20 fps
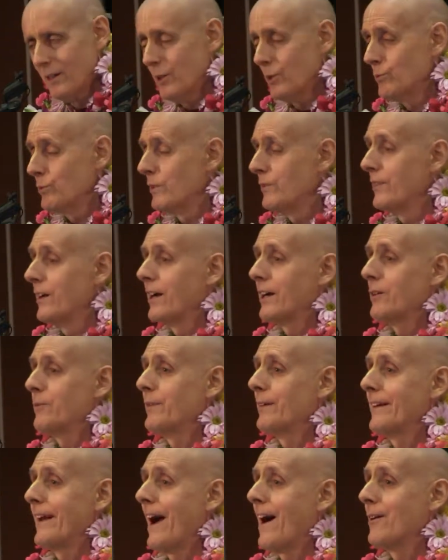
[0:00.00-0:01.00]
who were
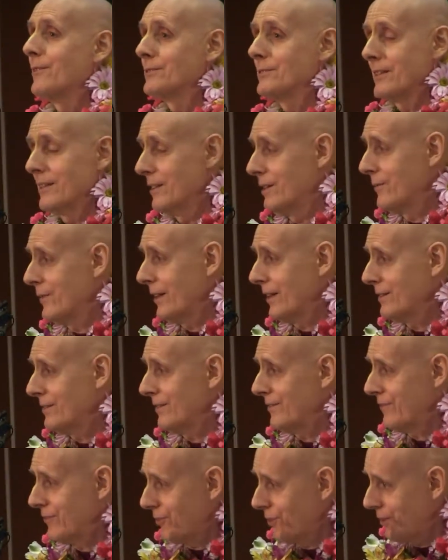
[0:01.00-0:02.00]
very renounced living in
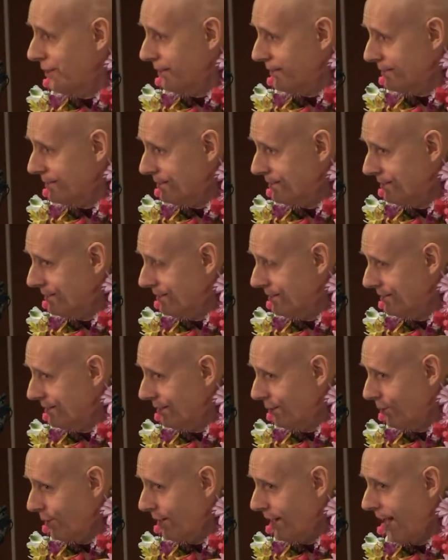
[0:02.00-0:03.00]
the
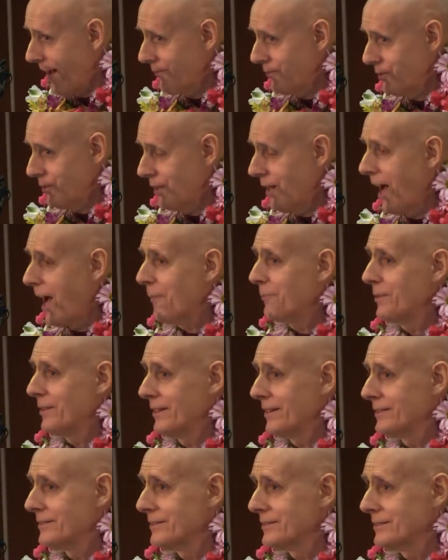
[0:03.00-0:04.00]
forest. They weren't after
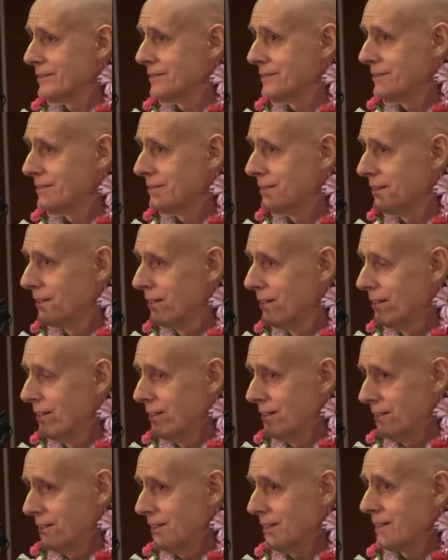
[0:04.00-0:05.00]
opulence.
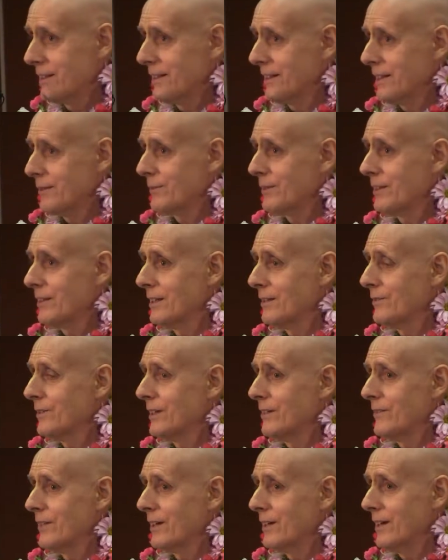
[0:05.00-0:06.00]
The king would live
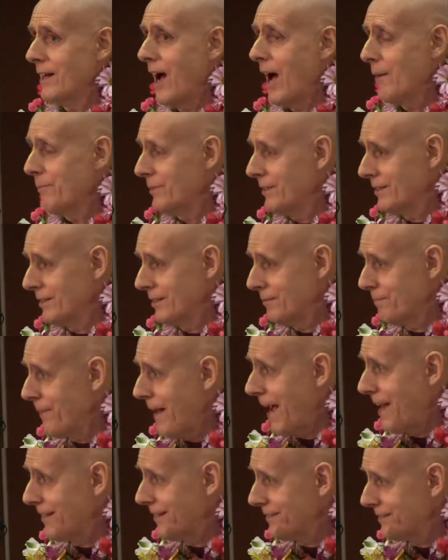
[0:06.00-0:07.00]
in a very
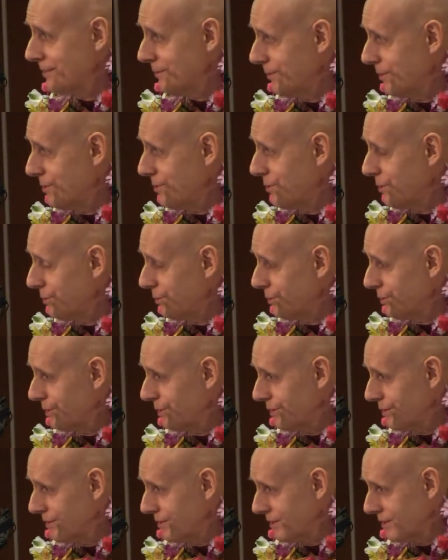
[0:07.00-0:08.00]
opulent palace with
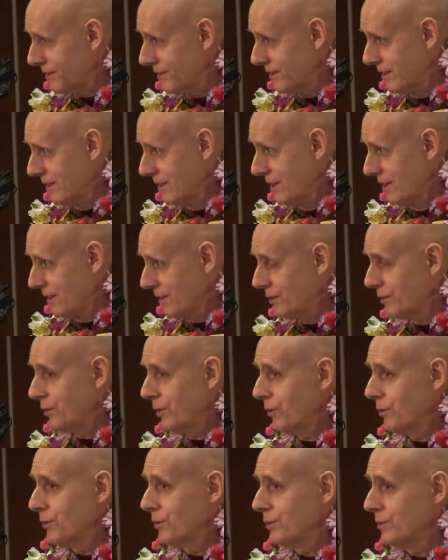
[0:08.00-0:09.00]
jewels and
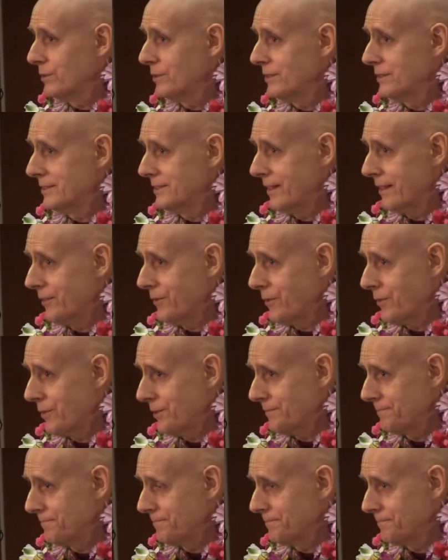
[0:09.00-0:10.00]
gold,
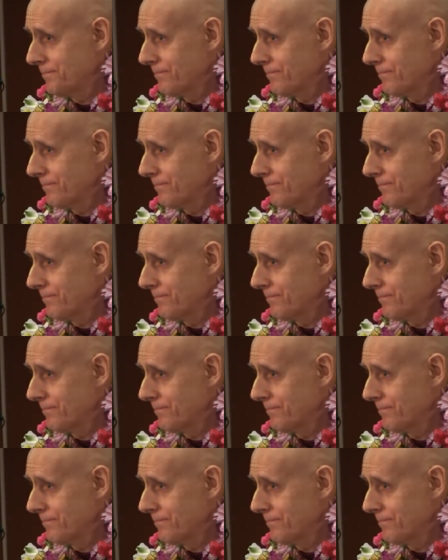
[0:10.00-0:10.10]
etc.